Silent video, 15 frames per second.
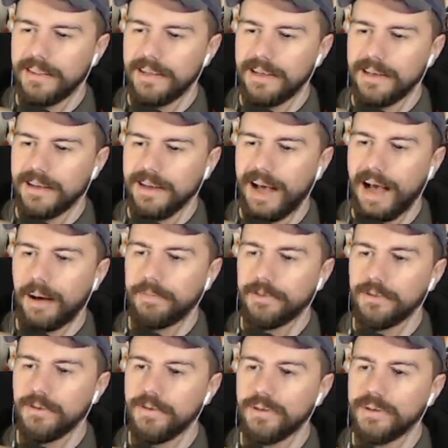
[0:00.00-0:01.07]
the
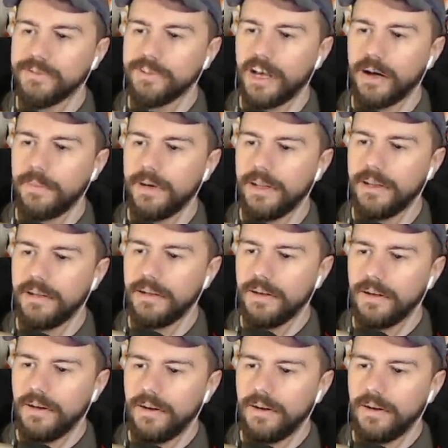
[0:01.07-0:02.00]
copter ogres coming in